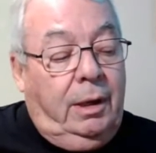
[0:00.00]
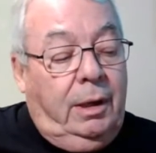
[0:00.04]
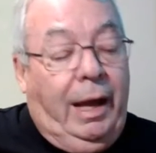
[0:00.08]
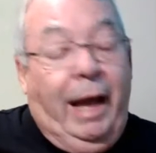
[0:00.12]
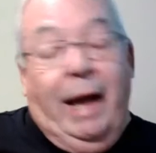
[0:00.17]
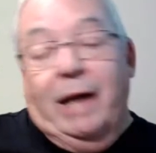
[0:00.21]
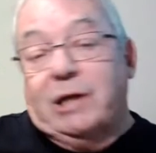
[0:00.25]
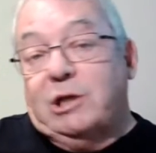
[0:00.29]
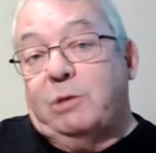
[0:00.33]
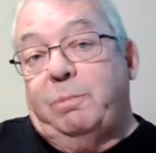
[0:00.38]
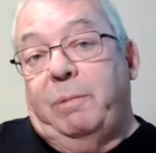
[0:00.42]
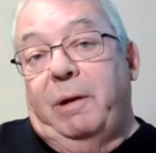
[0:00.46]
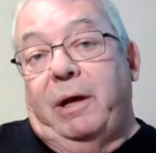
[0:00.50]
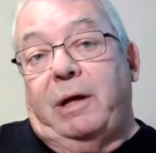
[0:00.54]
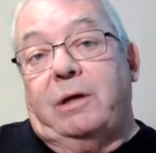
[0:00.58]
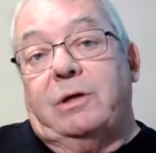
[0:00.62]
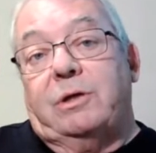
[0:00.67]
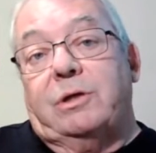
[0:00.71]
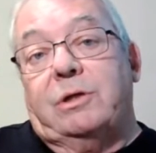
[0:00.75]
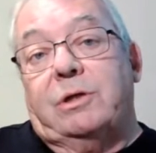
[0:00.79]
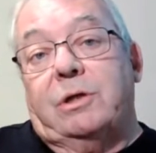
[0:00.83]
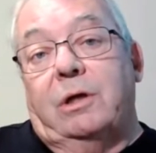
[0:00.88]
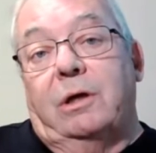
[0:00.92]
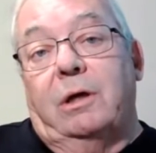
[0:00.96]

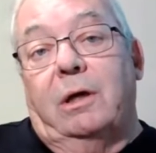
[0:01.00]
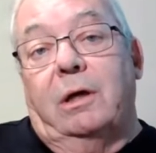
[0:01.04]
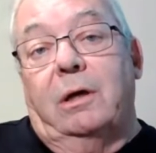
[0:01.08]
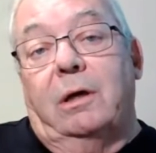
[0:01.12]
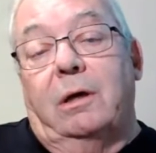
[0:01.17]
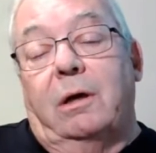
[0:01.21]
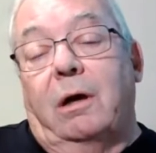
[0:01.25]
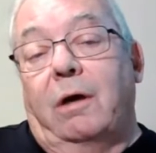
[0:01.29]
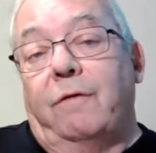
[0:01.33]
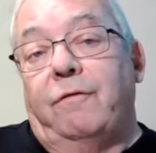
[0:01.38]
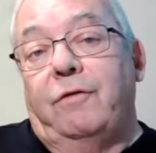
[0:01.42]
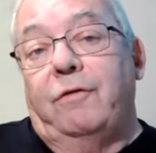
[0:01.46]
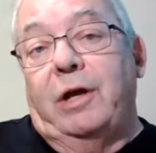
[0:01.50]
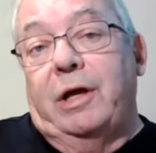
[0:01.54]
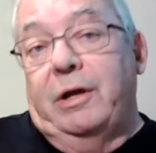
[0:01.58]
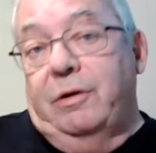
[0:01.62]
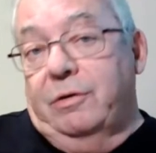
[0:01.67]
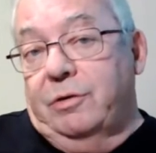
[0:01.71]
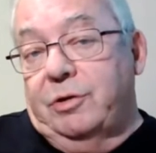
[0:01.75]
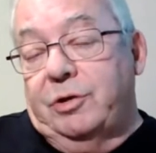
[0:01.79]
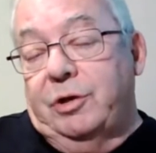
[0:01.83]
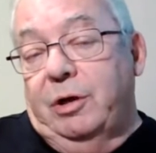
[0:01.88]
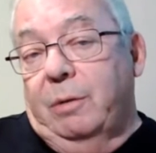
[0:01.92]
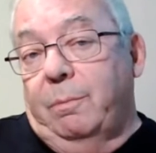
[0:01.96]
aspects uh, of
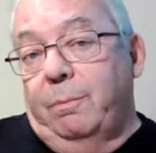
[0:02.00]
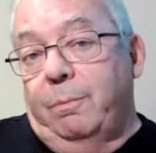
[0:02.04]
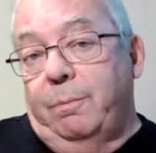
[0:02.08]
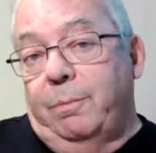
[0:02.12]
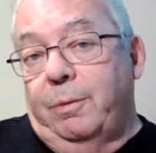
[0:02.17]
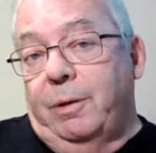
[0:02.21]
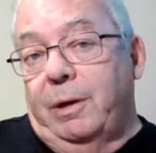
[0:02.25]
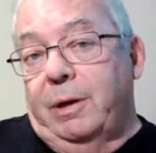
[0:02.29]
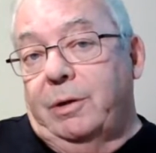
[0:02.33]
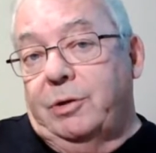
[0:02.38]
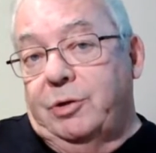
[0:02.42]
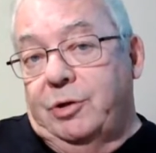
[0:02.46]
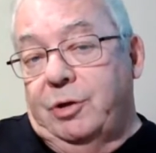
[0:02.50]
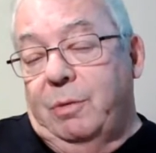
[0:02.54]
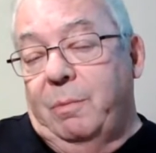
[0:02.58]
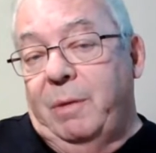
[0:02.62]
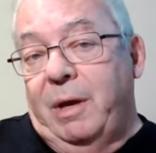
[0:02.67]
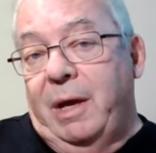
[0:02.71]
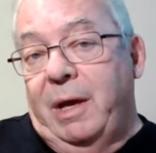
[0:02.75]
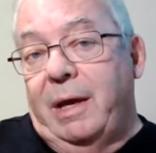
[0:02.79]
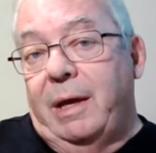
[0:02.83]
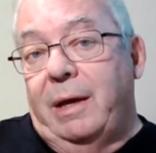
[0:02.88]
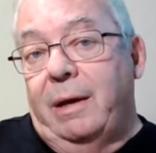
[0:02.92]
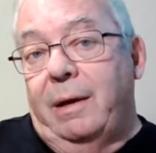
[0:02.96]
leadership uh, to
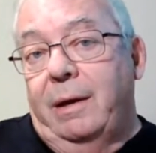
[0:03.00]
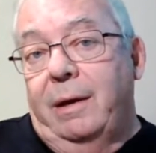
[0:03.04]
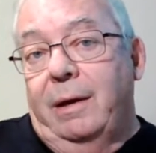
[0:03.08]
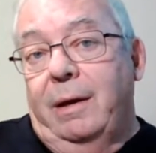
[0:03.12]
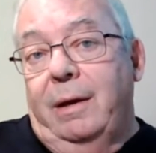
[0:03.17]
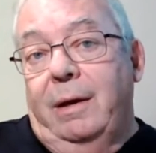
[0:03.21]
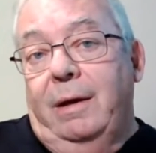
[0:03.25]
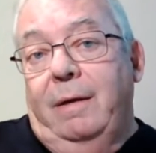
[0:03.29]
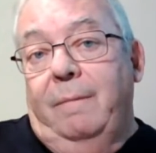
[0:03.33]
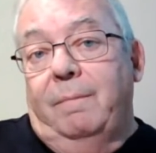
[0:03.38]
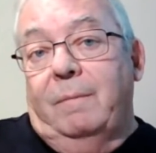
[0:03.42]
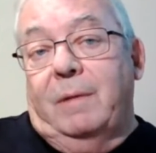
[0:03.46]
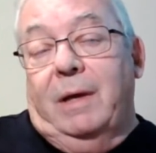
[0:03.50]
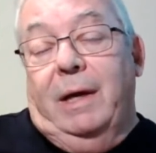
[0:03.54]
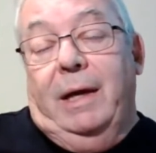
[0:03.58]
me hmm.